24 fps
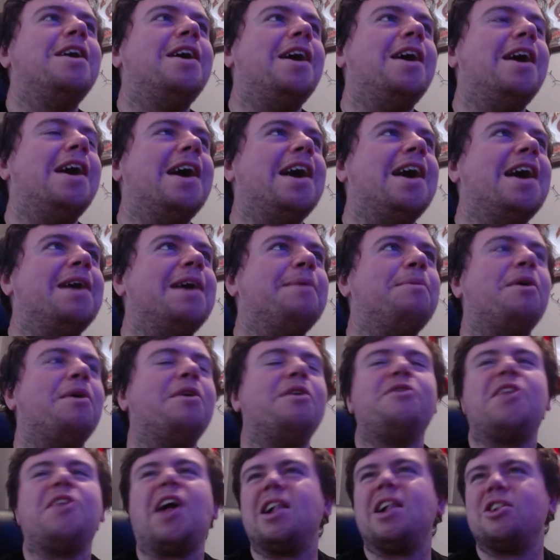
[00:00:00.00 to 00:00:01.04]
Um,
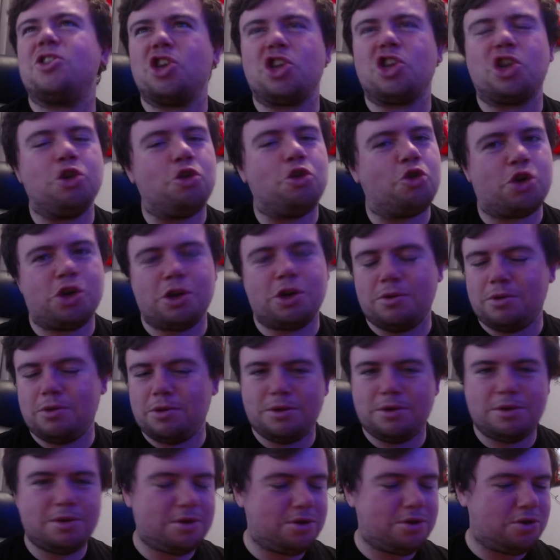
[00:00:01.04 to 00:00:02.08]
that'll just look...
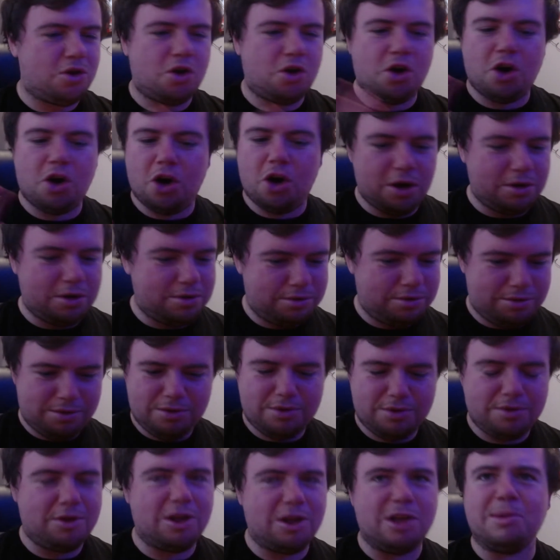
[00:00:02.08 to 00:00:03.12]
Oh,
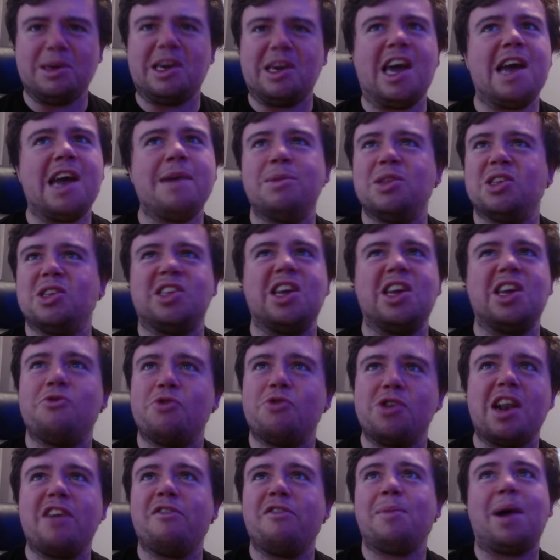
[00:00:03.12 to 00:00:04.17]
it'll be Game of the
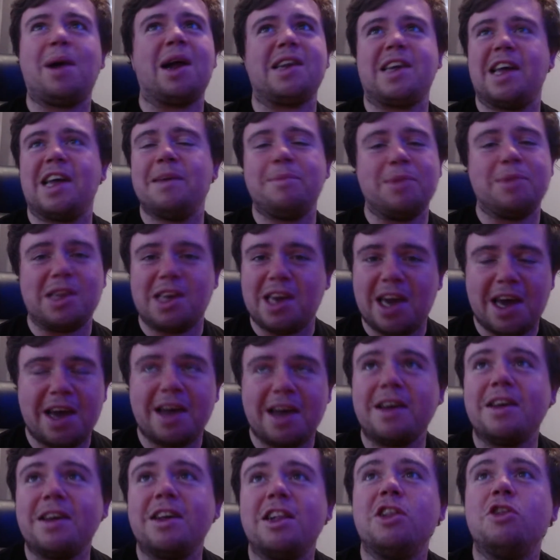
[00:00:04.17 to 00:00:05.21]
Century. Never mind Game of the Year.
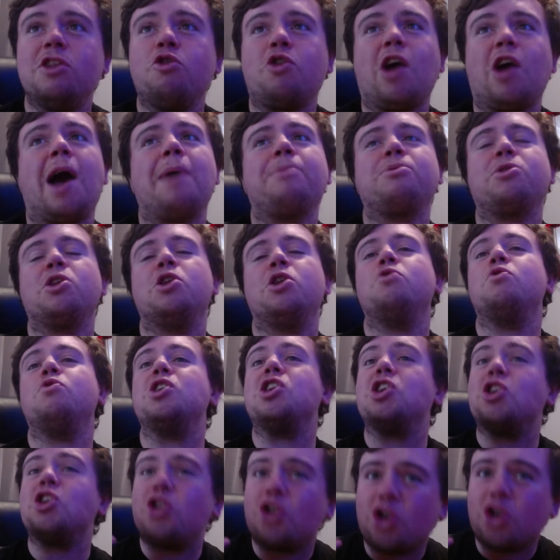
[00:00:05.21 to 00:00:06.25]
It'll look
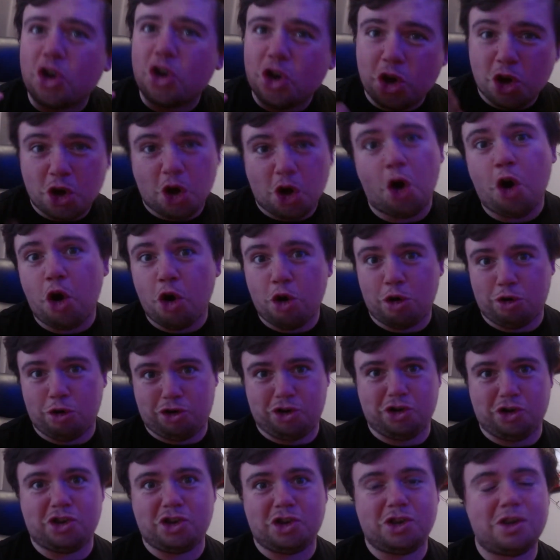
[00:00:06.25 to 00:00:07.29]
absolutely
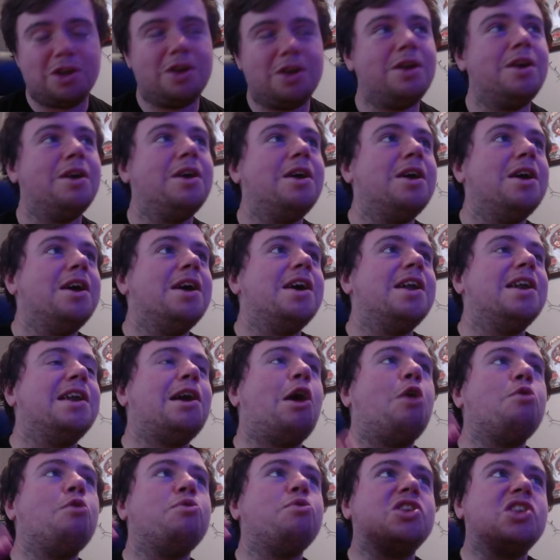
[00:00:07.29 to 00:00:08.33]
gorgeous.
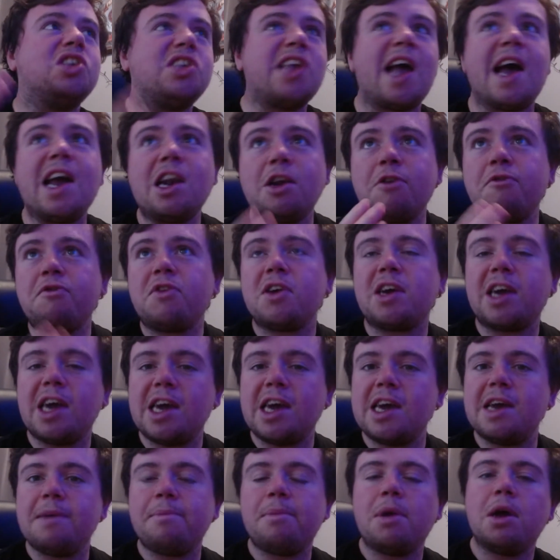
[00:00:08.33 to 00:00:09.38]
Now, the setting of the
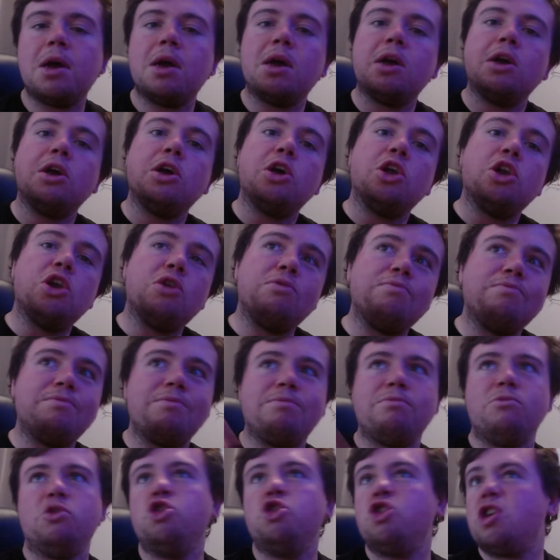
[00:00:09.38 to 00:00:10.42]
game,
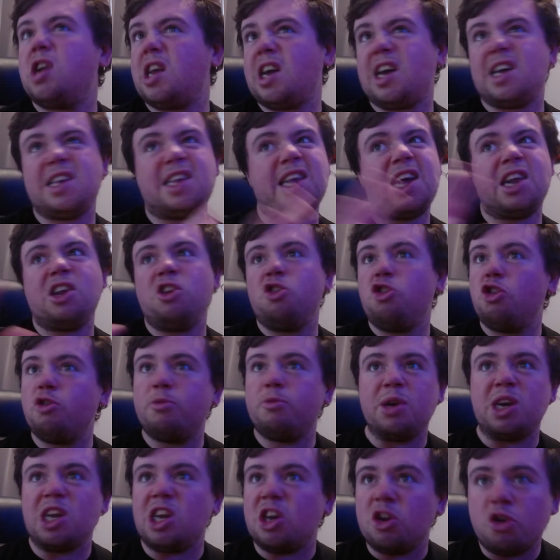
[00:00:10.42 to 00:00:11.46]
no, like I said,
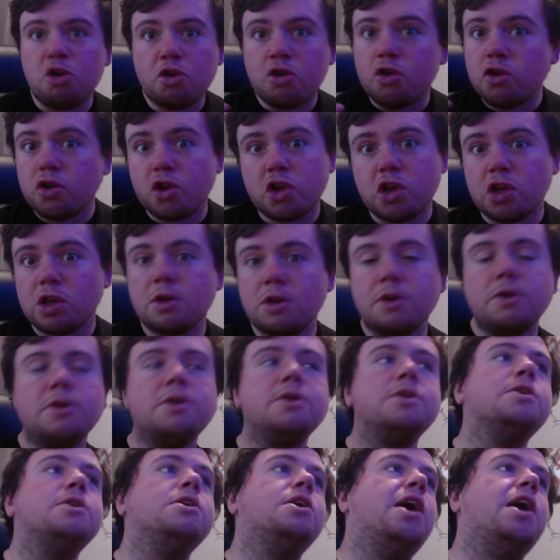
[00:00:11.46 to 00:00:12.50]
nobody knows.
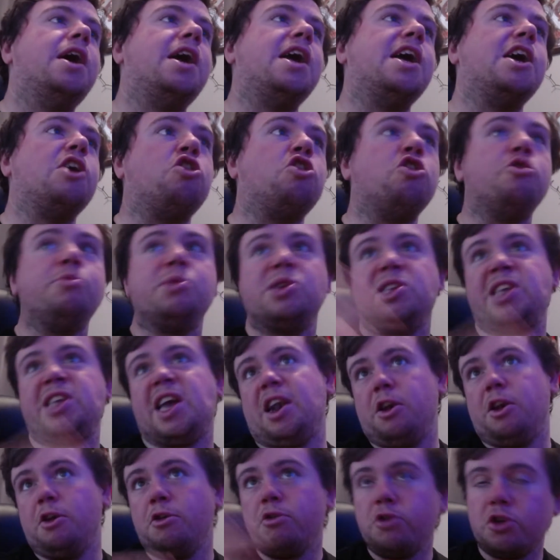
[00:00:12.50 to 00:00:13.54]
Uh, it could be set
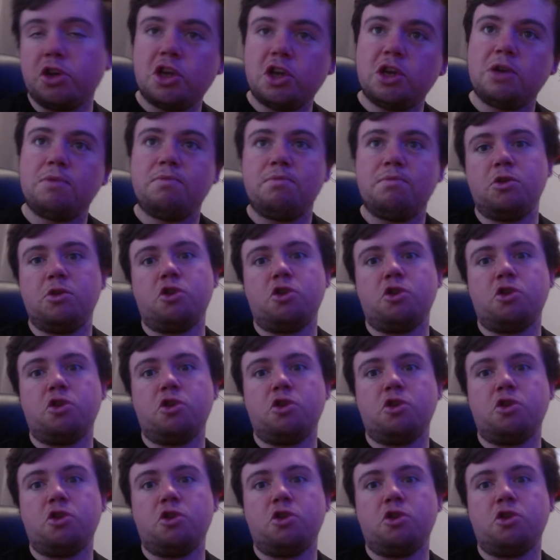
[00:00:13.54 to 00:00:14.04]
in London.